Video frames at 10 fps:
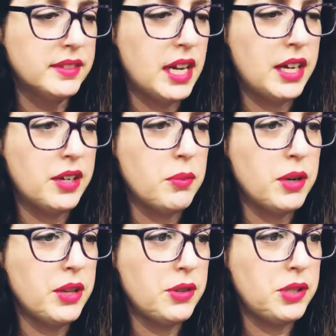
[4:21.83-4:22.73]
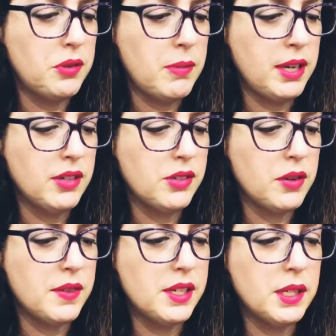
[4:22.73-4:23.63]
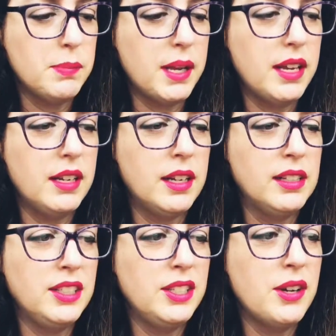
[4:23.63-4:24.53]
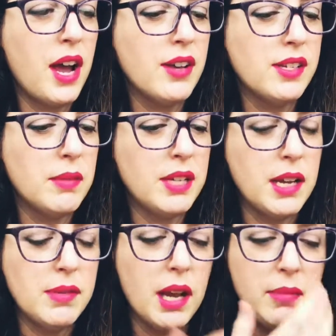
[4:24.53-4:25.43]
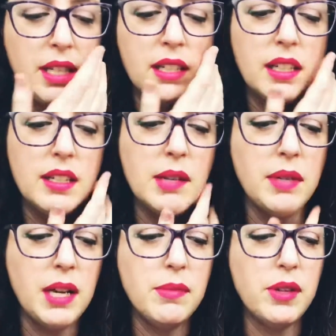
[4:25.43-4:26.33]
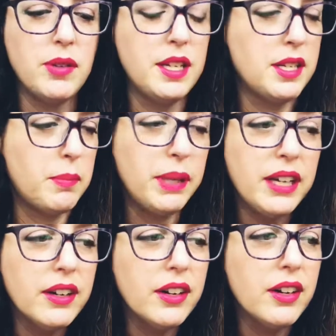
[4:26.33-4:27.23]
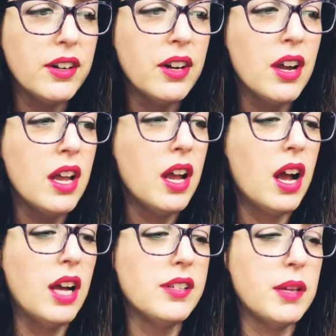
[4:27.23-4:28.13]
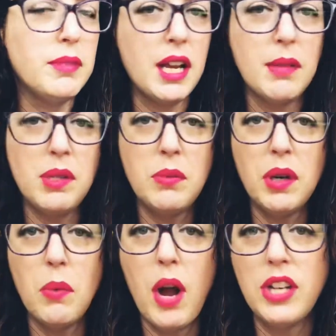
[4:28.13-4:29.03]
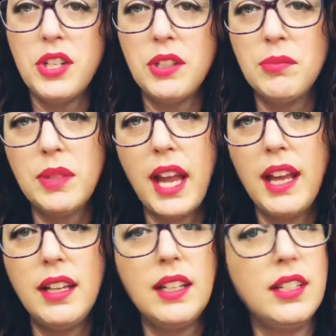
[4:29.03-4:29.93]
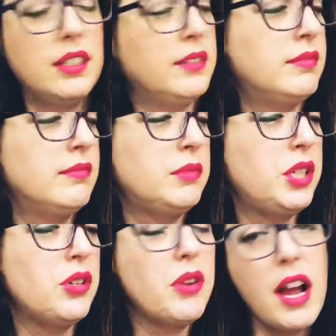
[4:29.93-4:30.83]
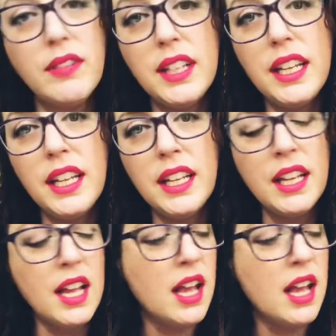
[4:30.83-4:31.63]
I don't know, one of those streaming services, but you know how sometimes those disappear. Sometimes you want to watch them like when you're traveling.